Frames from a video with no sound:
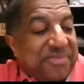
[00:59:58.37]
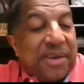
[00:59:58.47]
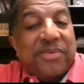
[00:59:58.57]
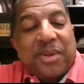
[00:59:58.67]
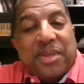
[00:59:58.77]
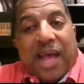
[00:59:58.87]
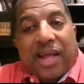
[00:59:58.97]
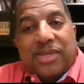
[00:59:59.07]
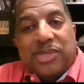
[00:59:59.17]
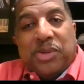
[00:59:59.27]
favorite
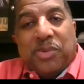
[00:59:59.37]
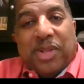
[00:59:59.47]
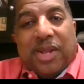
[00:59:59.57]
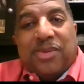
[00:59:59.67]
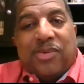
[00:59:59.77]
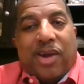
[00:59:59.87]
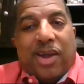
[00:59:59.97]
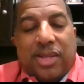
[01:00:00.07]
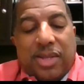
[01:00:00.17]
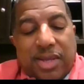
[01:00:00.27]
analogy with
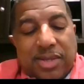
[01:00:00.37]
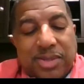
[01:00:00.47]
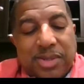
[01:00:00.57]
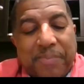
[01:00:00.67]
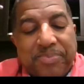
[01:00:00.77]
underwriting is,